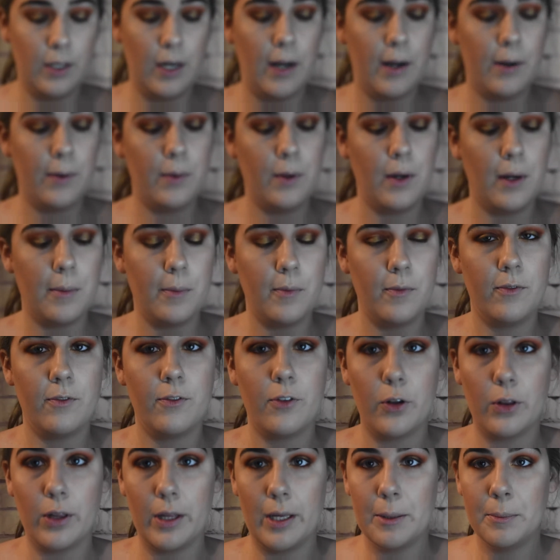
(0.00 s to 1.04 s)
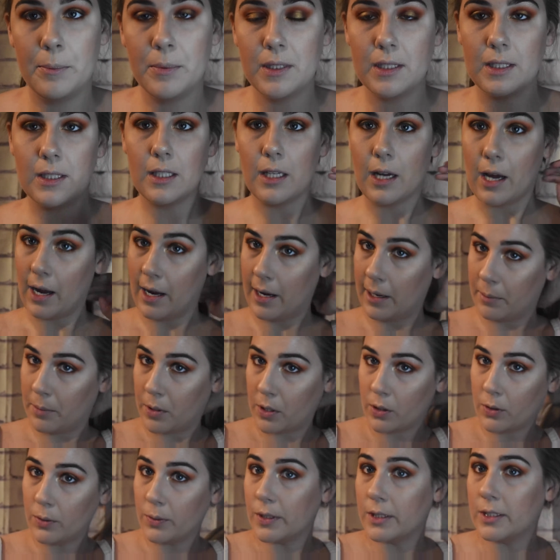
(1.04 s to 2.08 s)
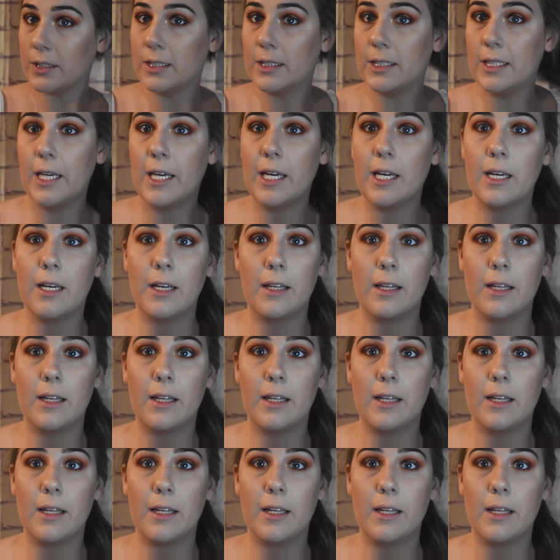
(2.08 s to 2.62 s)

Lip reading: now for lips, I'm going to take